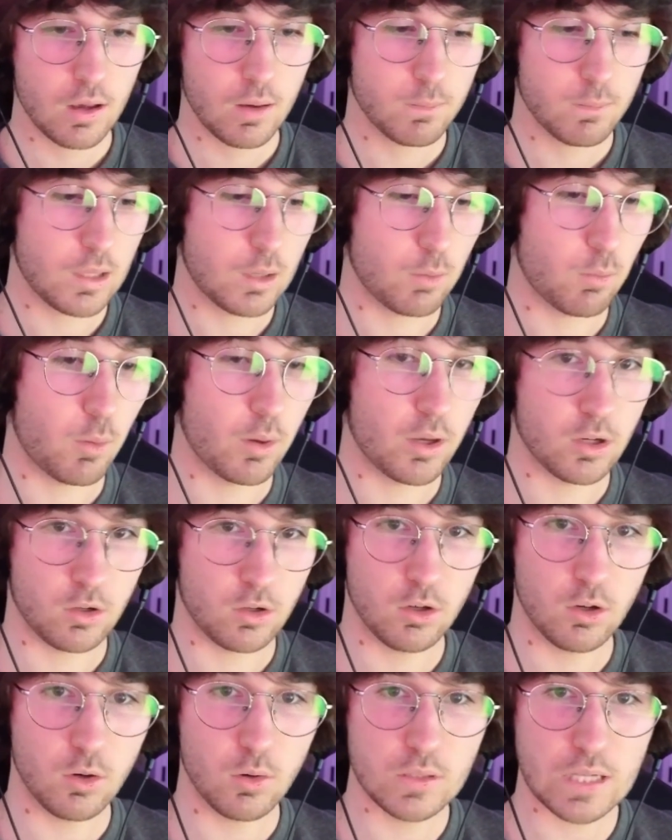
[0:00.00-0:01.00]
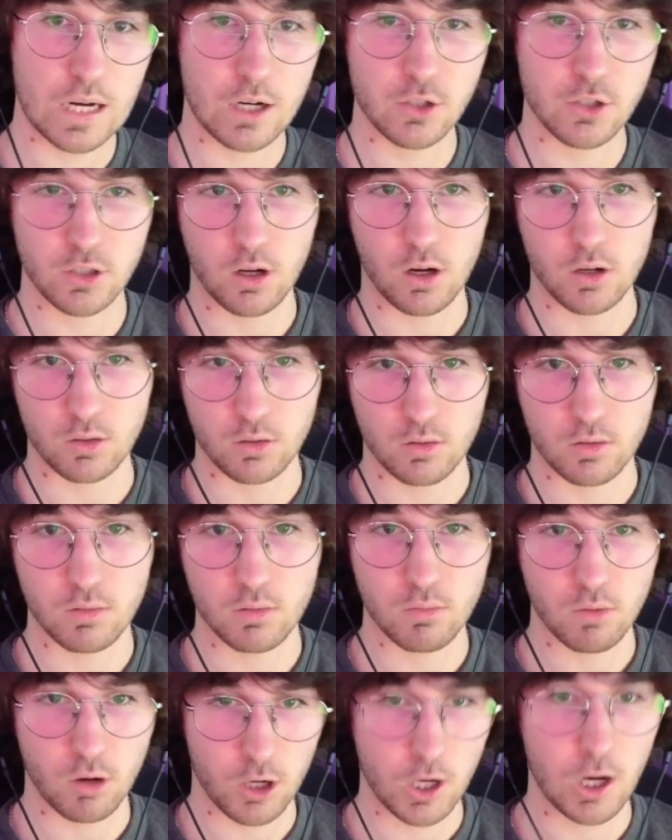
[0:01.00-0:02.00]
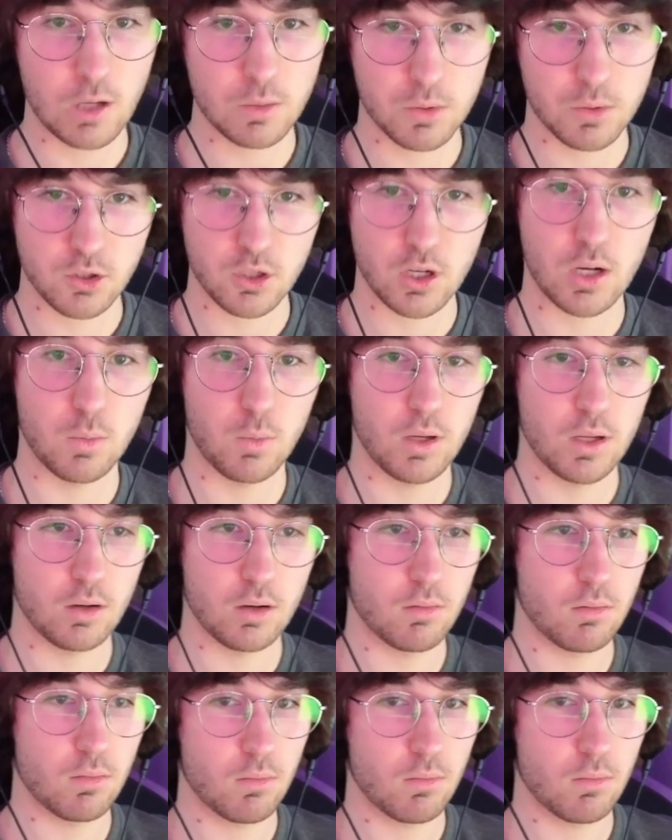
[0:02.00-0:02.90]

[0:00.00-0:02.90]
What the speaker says: then what we can do is actually on our Cosmos chain, we can